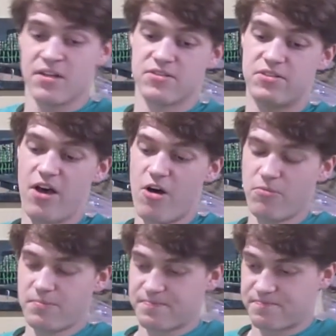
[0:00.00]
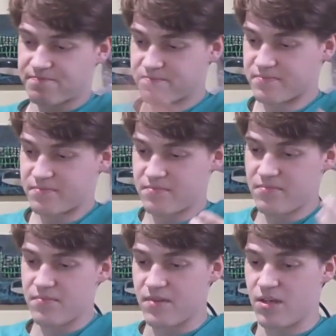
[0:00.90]
So
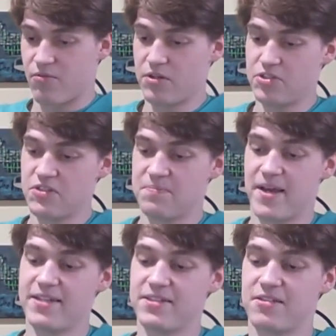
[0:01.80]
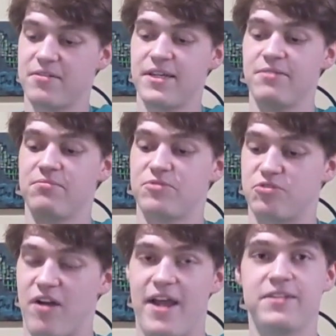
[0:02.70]
Russia's basically
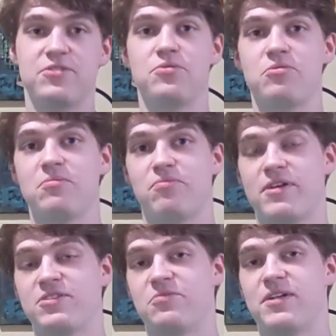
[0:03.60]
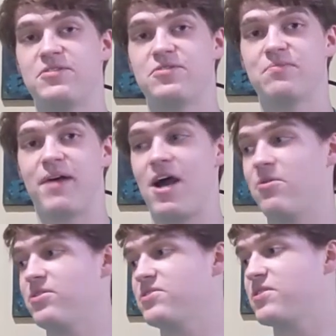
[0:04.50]
trying to impress Western
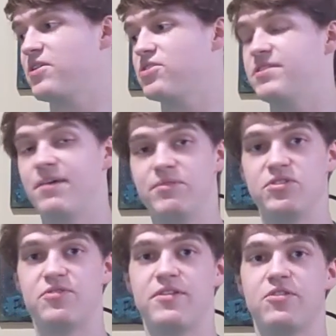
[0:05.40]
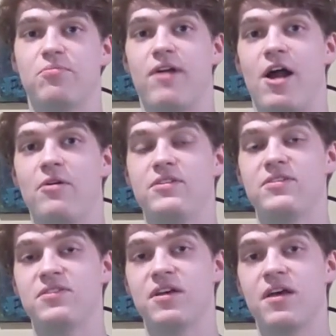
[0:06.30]
powers, demonstrate their prowess.